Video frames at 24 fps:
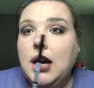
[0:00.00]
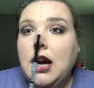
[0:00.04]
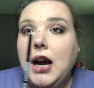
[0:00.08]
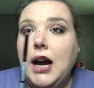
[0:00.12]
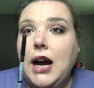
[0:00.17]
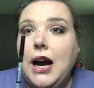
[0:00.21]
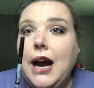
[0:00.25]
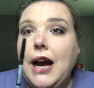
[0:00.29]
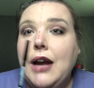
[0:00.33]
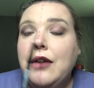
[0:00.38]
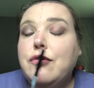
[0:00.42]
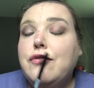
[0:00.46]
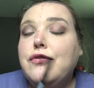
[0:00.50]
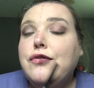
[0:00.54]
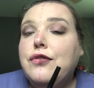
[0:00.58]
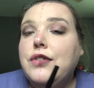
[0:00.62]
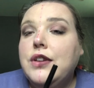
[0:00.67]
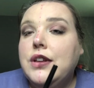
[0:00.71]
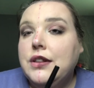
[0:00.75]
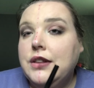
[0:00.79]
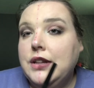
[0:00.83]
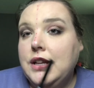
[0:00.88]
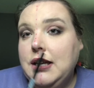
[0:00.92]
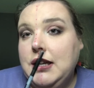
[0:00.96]
I feel
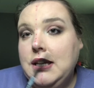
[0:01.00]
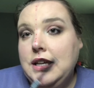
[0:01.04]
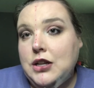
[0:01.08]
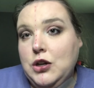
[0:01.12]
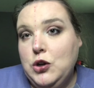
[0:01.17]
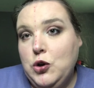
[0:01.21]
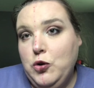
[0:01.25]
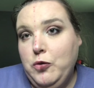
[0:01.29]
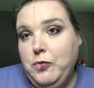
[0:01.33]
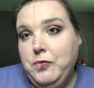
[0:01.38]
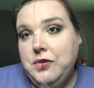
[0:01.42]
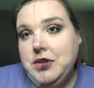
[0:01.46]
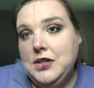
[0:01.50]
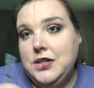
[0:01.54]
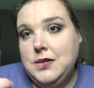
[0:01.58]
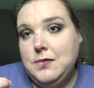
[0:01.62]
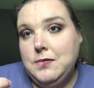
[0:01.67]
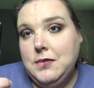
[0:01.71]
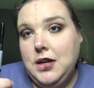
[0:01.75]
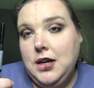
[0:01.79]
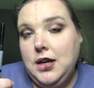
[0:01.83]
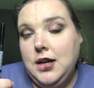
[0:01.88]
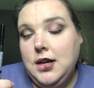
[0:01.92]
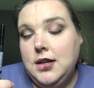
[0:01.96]
like it opens my
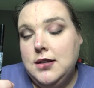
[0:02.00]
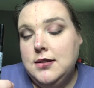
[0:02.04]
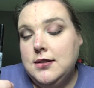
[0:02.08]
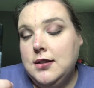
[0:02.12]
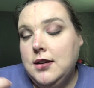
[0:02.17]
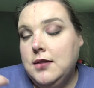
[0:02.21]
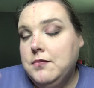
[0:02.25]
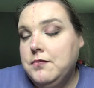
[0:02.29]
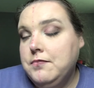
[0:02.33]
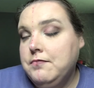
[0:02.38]
eyes up.